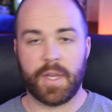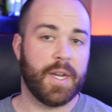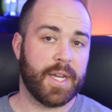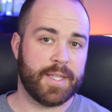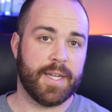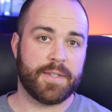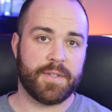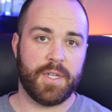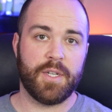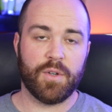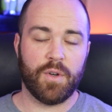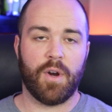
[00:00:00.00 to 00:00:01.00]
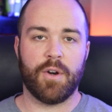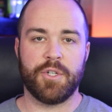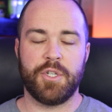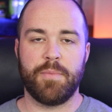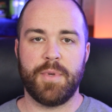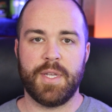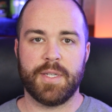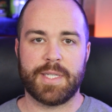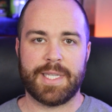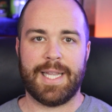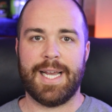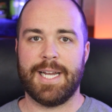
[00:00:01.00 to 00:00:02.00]
Connect that single
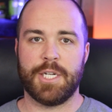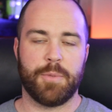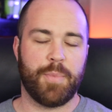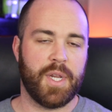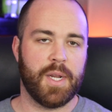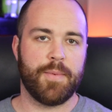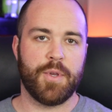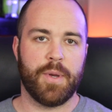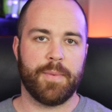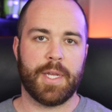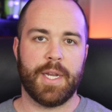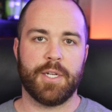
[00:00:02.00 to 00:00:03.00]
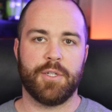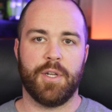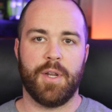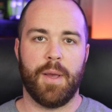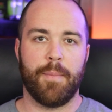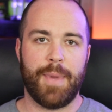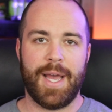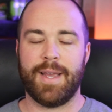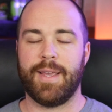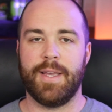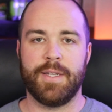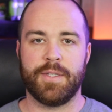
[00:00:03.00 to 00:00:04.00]
RGB/PWM connection
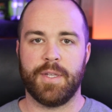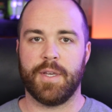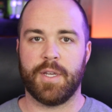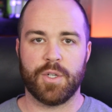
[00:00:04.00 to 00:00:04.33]
back into the